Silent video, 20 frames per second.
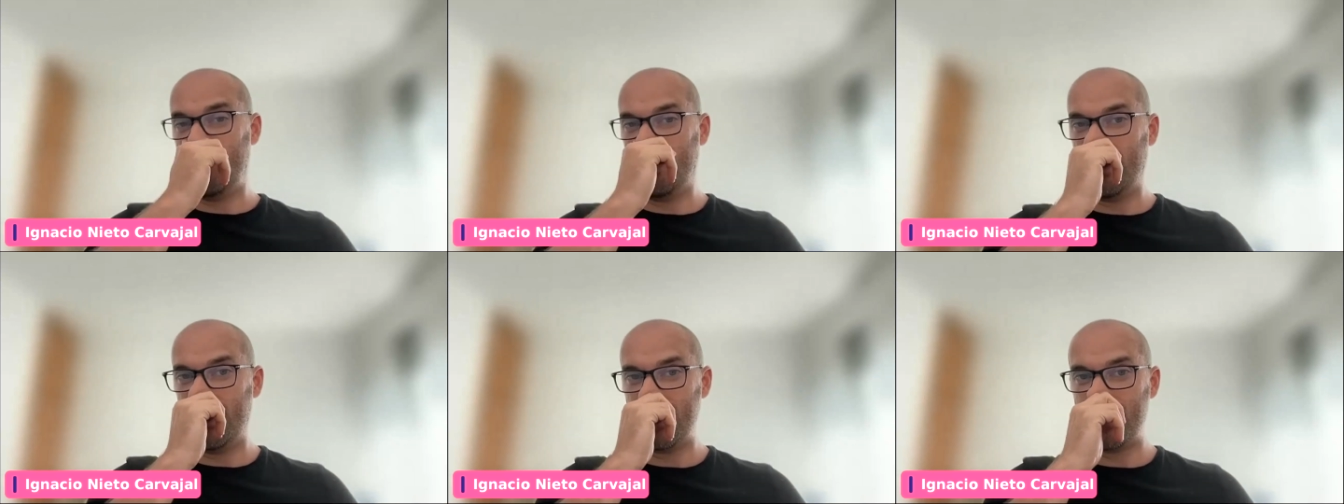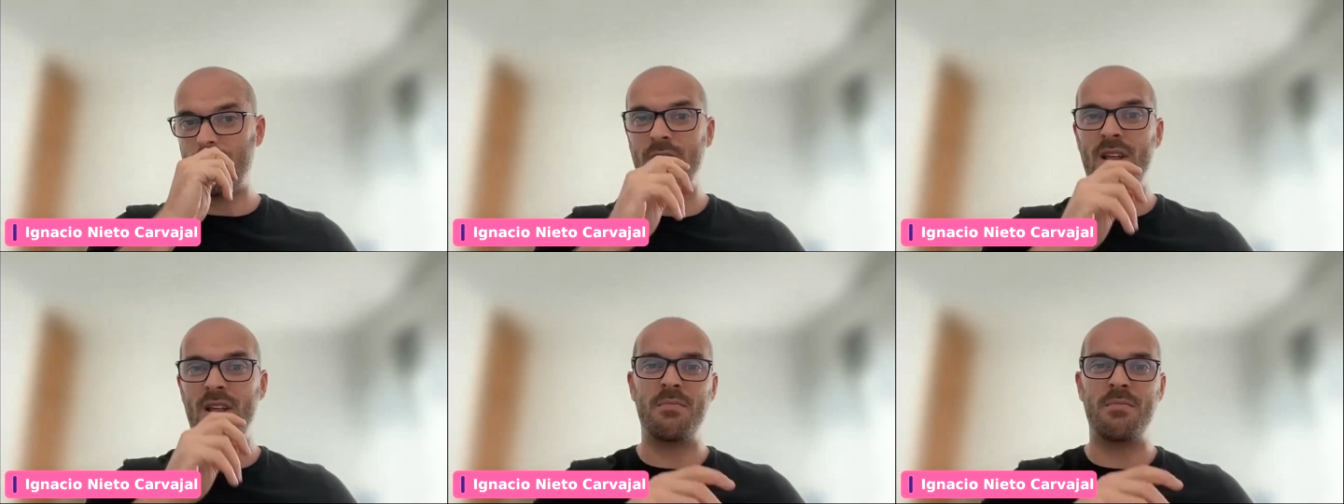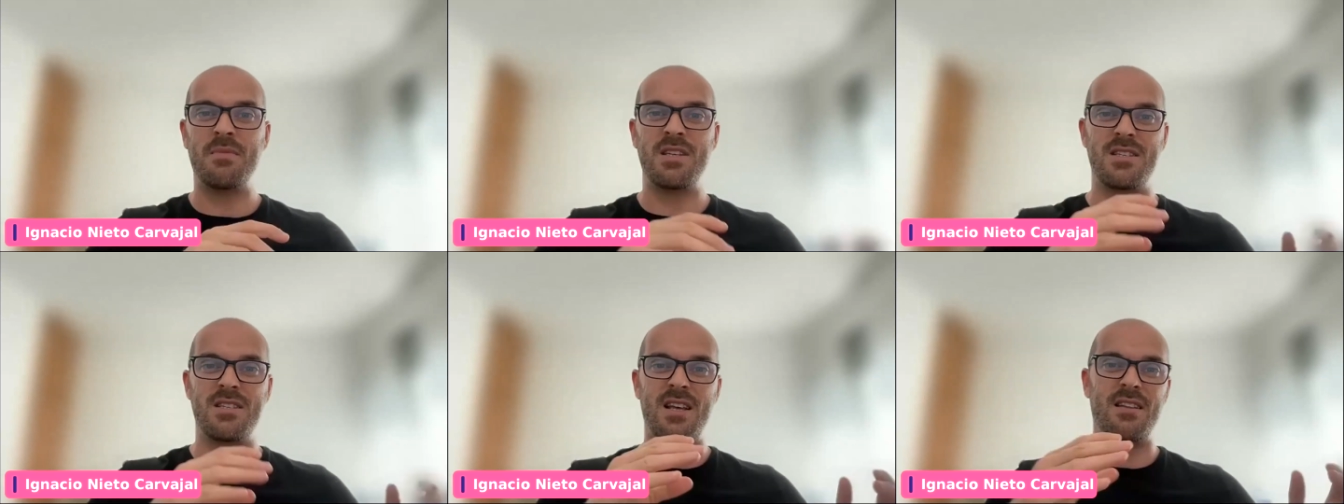So that
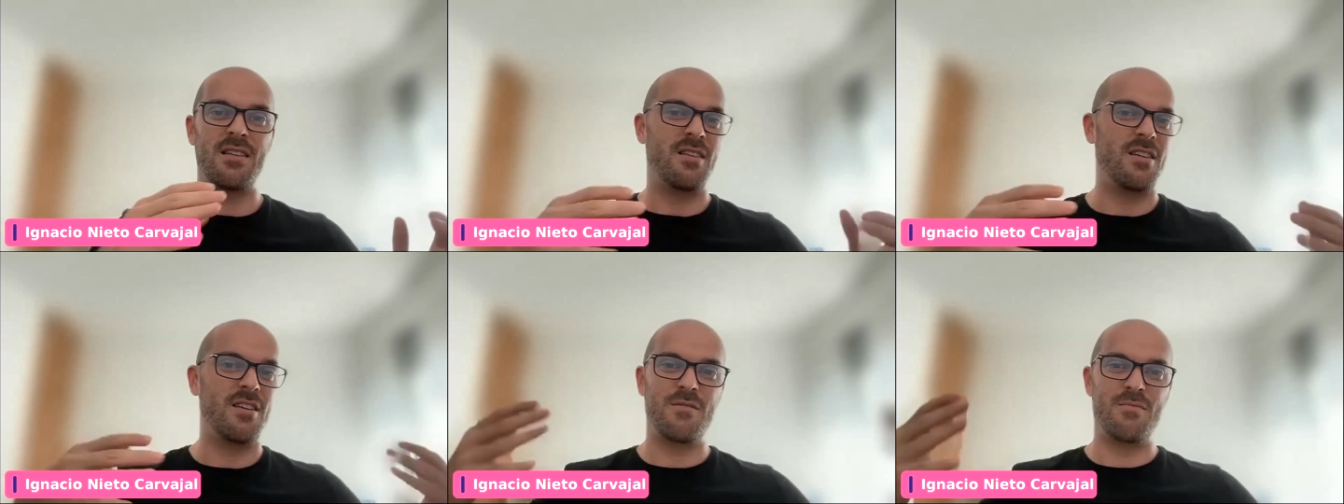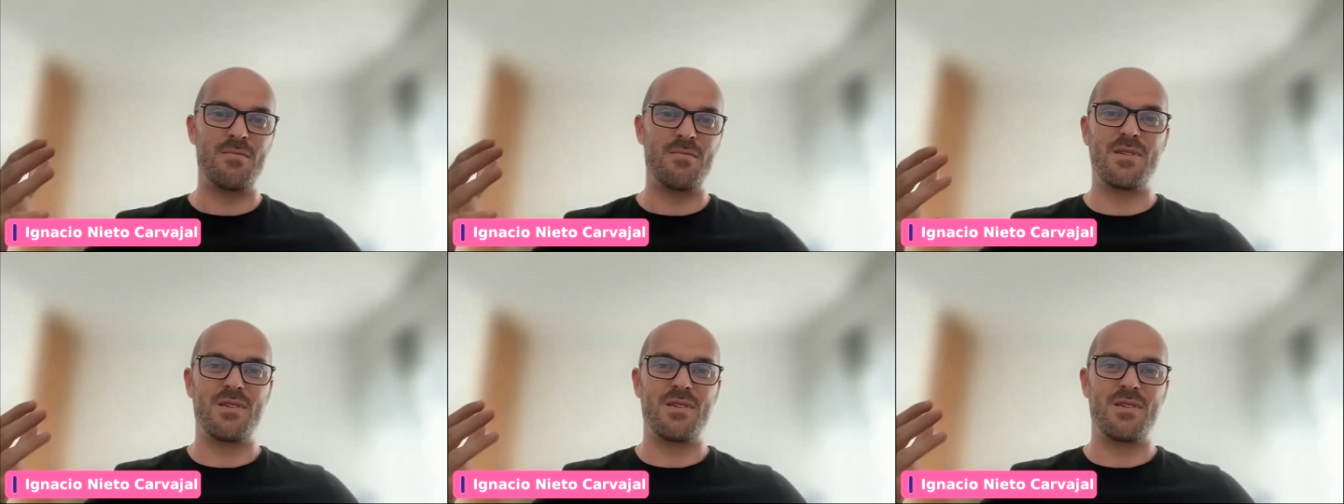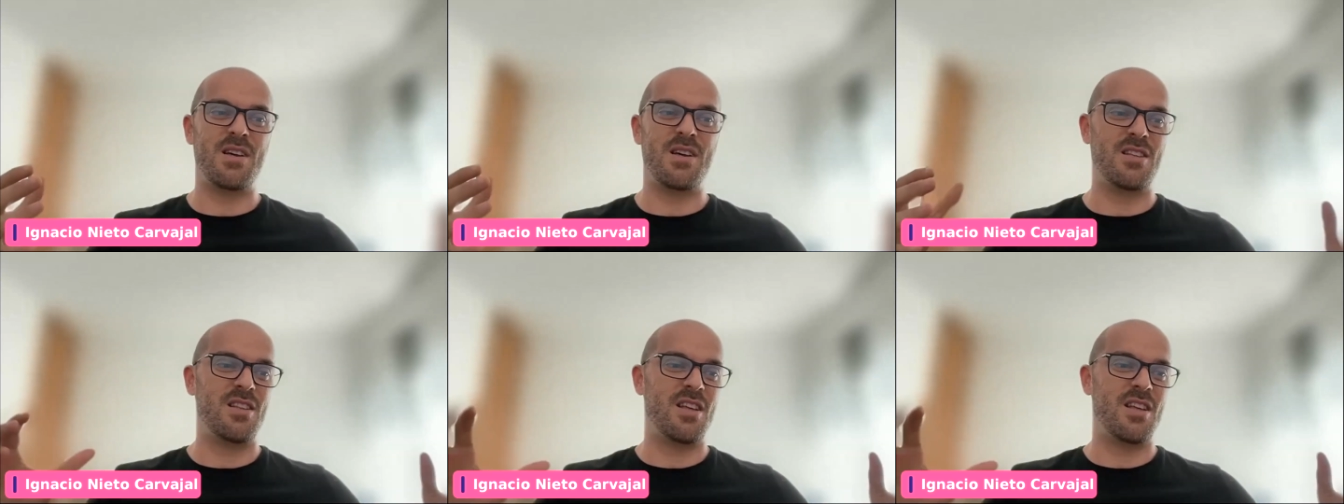means that
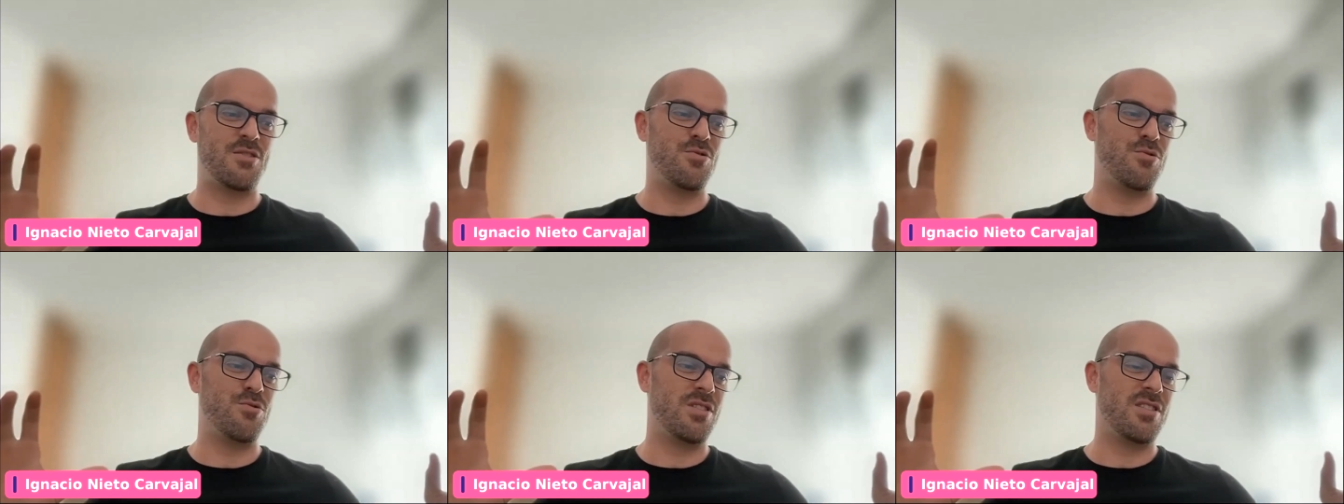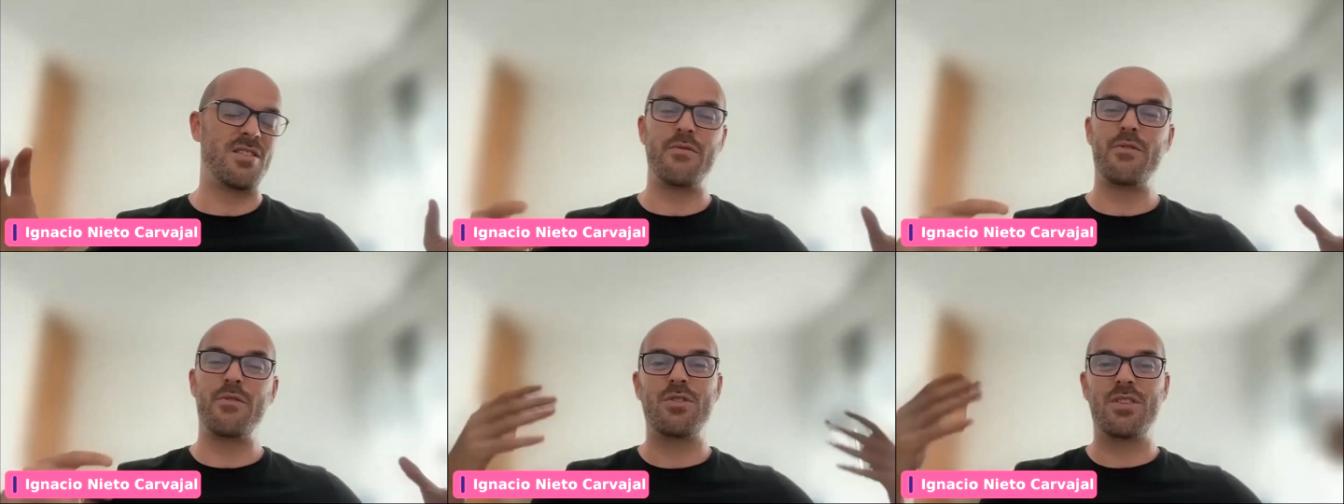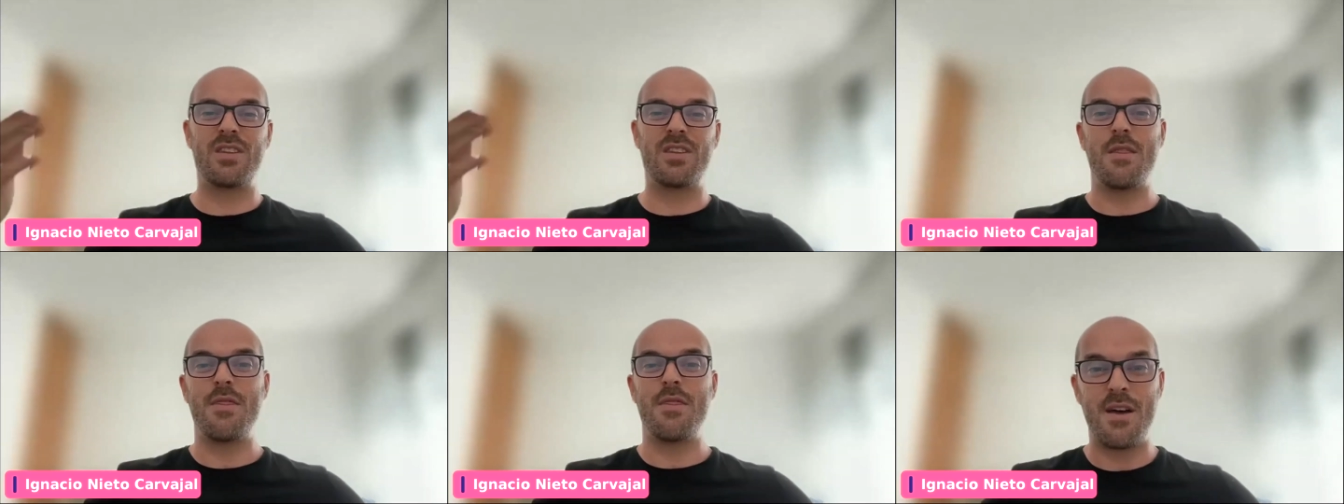imagine that you distribute
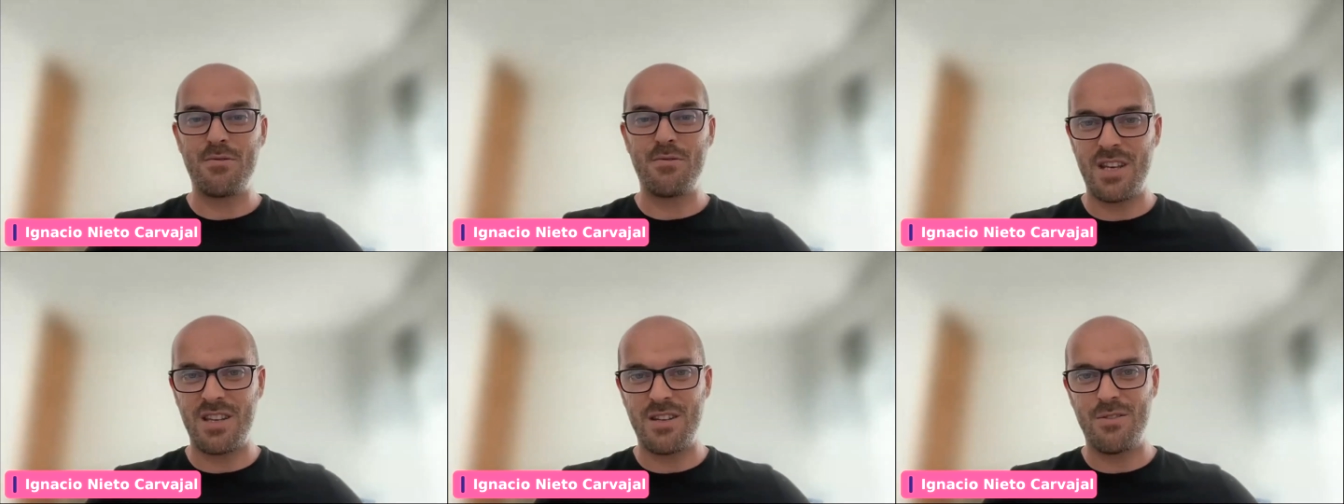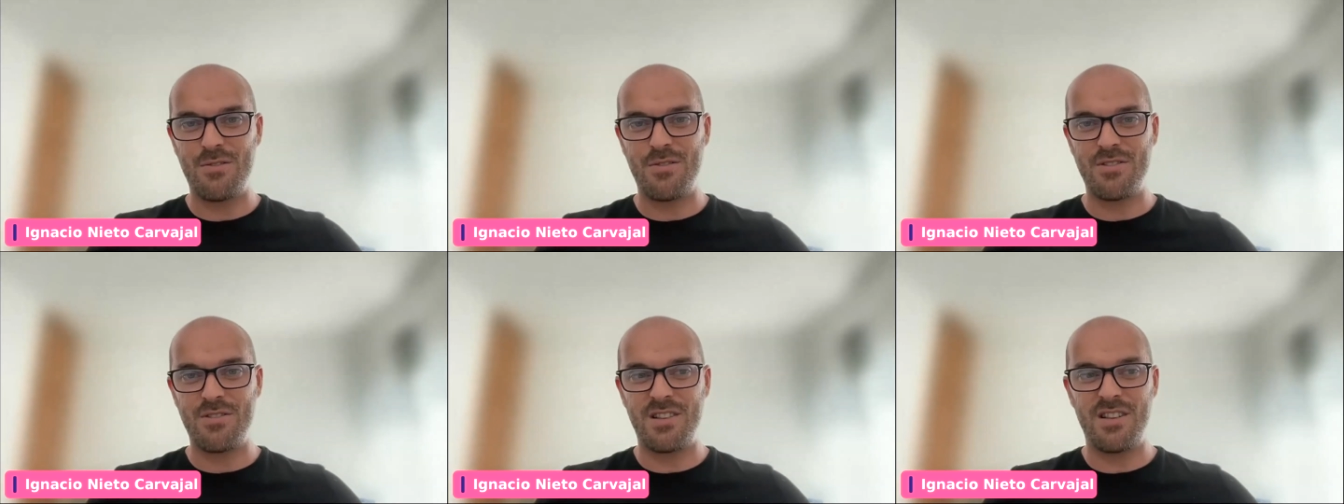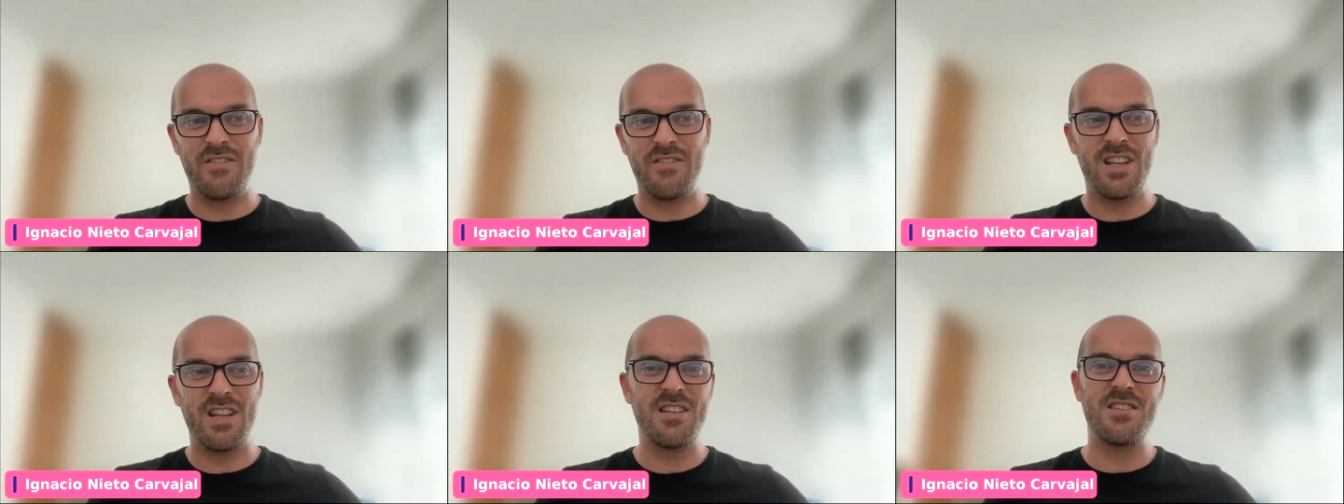10,000 euros in
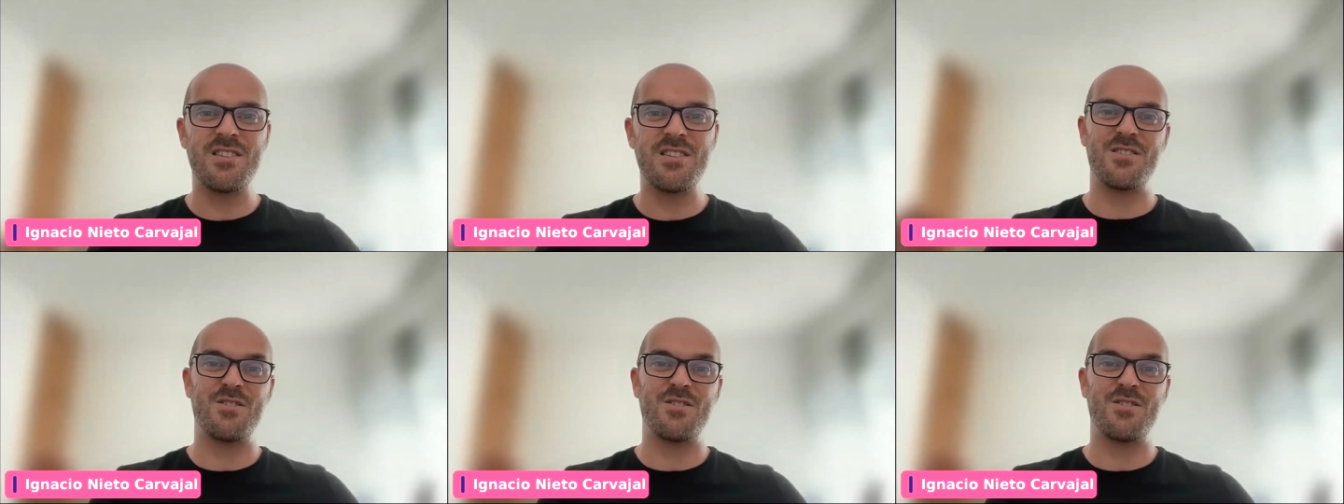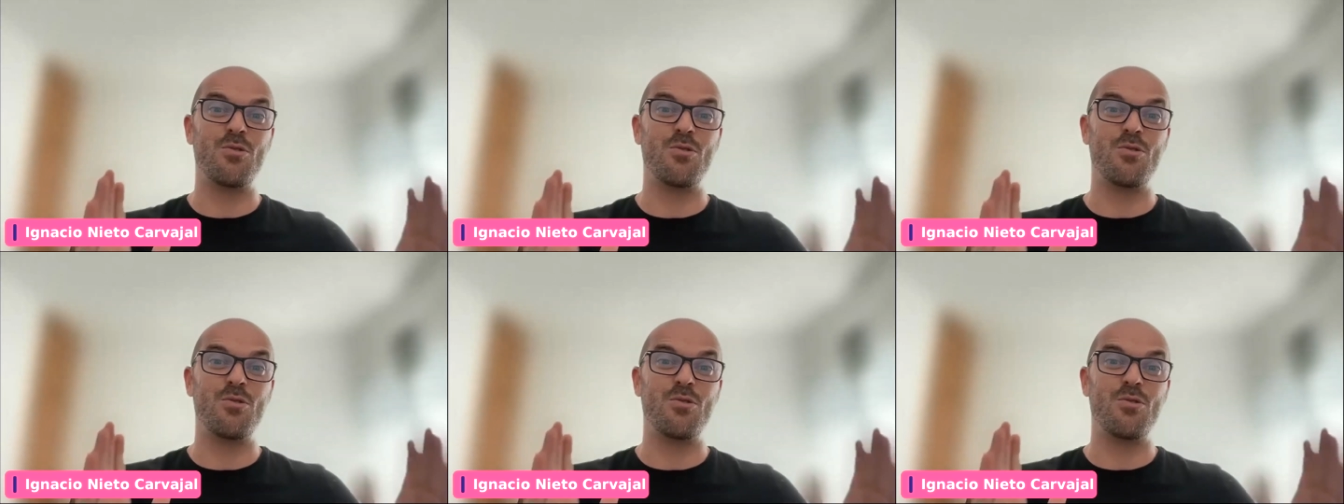dividends, so